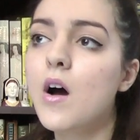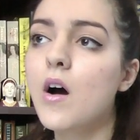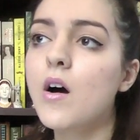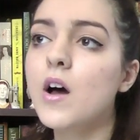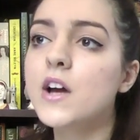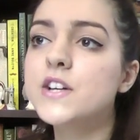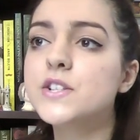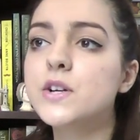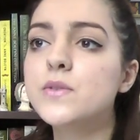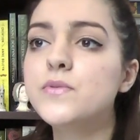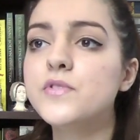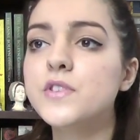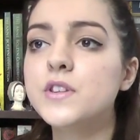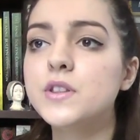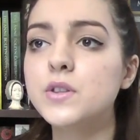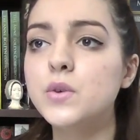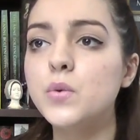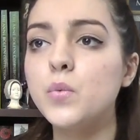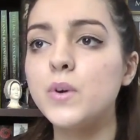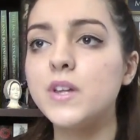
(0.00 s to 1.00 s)
I don't
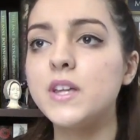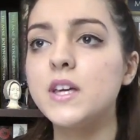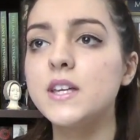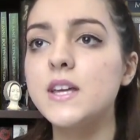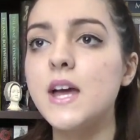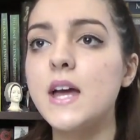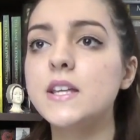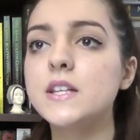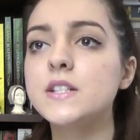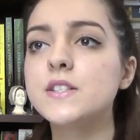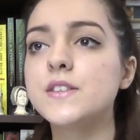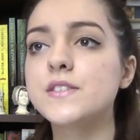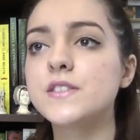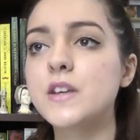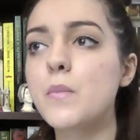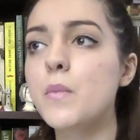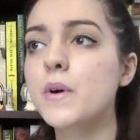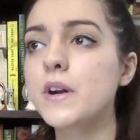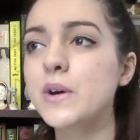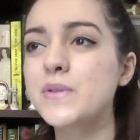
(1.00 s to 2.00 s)
think that we can get into
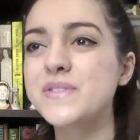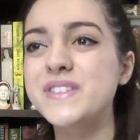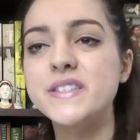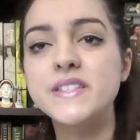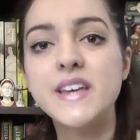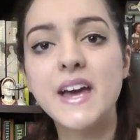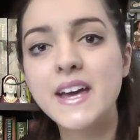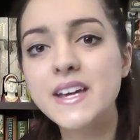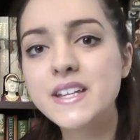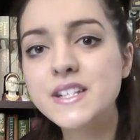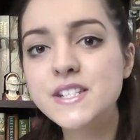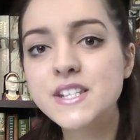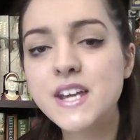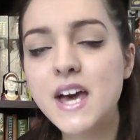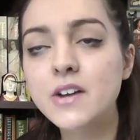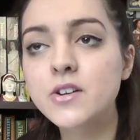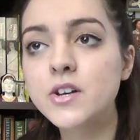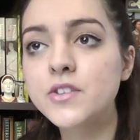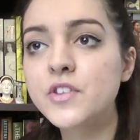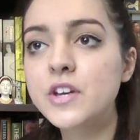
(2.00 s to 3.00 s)
someone else's head,
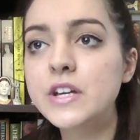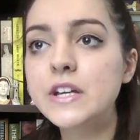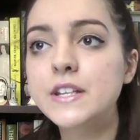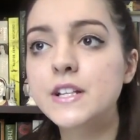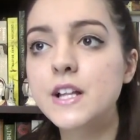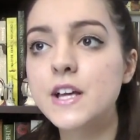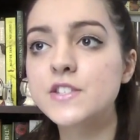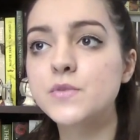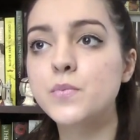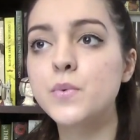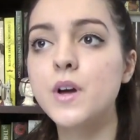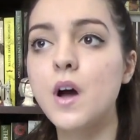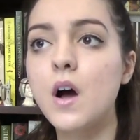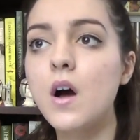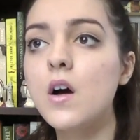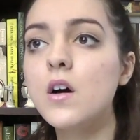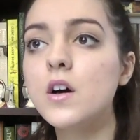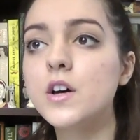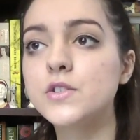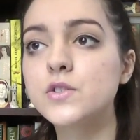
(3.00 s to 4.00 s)
and I think unless we
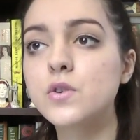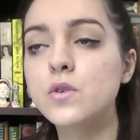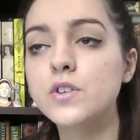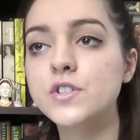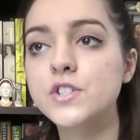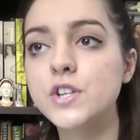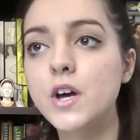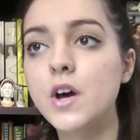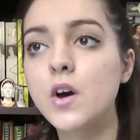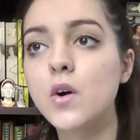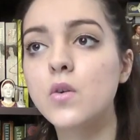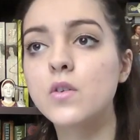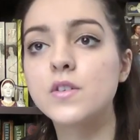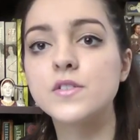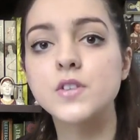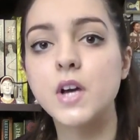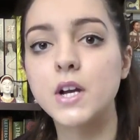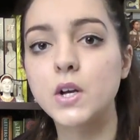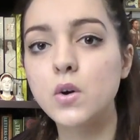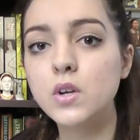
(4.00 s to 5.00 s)
are a doctor or a
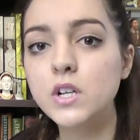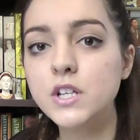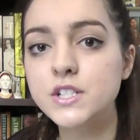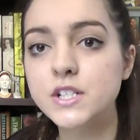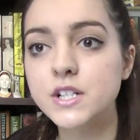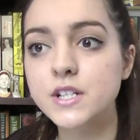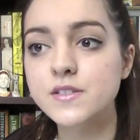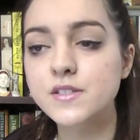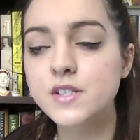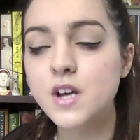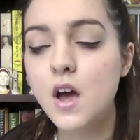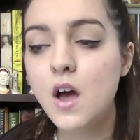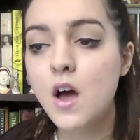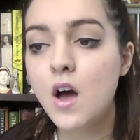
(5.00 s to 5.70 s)
psychologist,